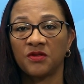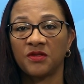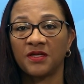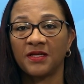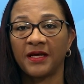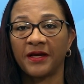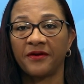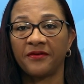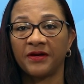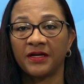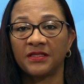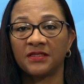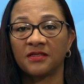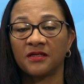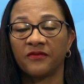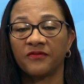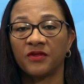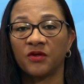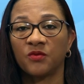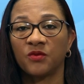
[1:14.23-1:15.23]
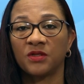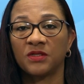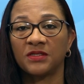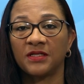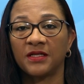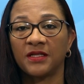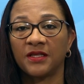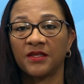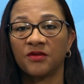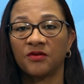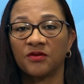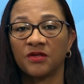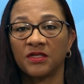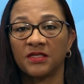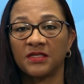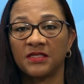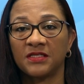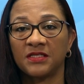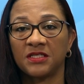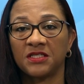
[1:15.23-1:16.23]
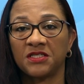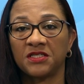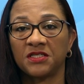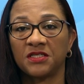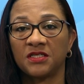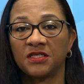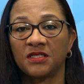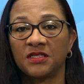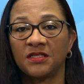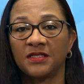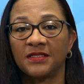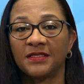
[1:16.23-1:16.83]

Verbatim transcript: the director of the World Health Organization